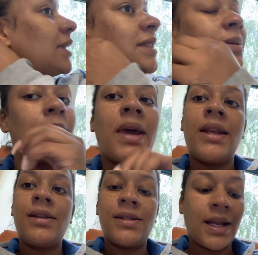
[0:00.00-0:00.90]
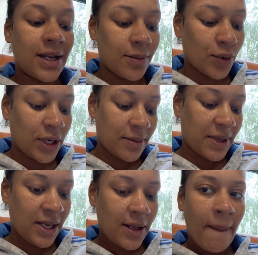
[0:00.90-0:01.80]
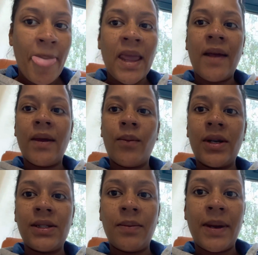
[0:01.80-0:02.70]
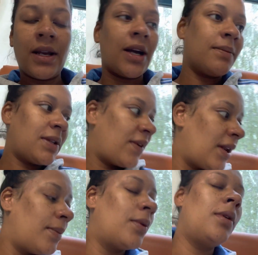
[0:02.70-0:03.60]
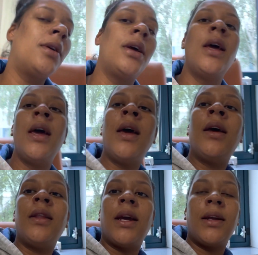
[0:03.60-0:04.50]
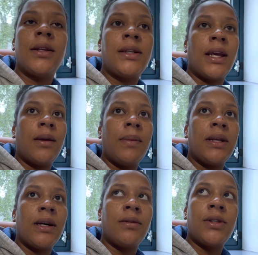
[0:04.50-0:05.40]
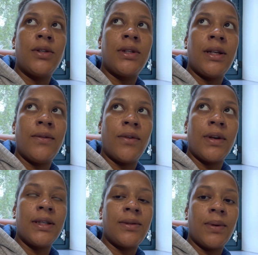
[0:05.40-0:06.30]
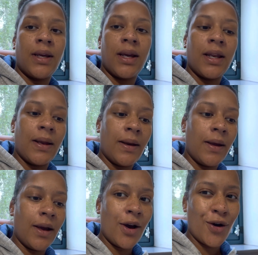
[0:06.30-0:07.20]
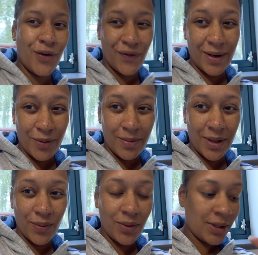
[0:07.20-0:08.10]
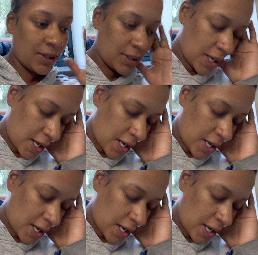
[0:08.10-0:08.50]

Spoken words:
there's a bed, so they're gonna monitor me. And then once a bed comes available, they're gonna take me down to delivery suite and then hopefully pop my waters.